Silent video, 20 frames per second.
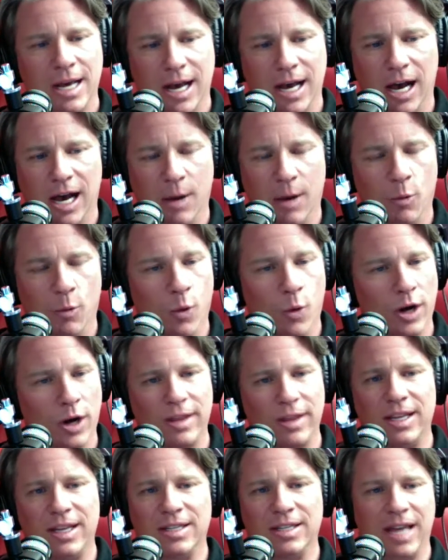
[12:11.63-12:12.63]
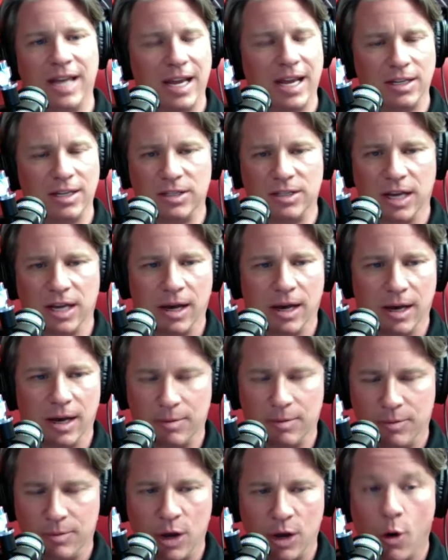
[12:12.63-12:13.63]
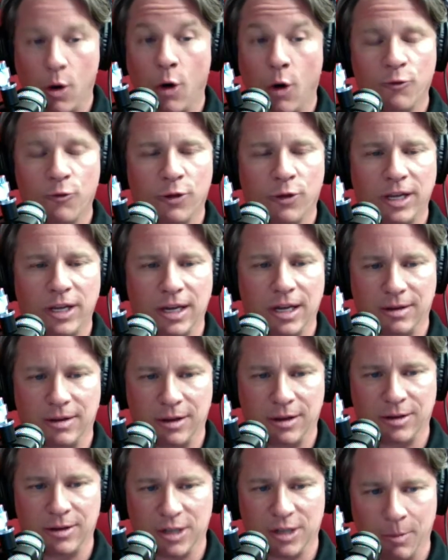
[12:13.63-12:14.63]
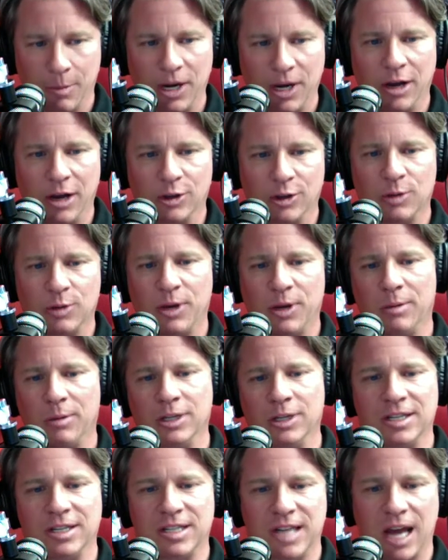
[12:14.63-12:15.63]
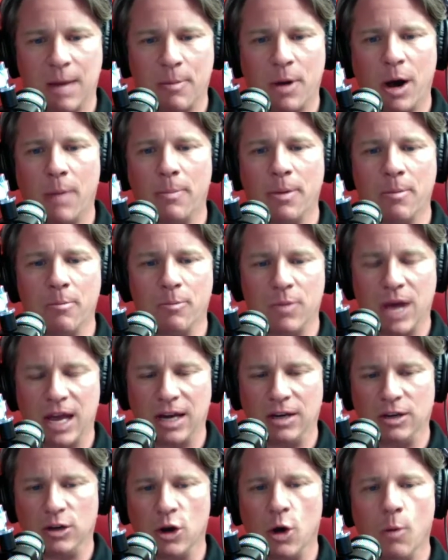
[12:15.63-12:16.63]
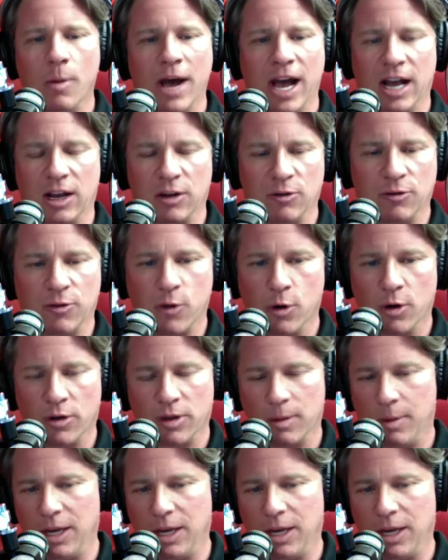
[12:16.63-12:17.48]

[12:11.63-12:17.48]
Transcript: One of these days, hopefully somebody else will be able to step up and go back and forth.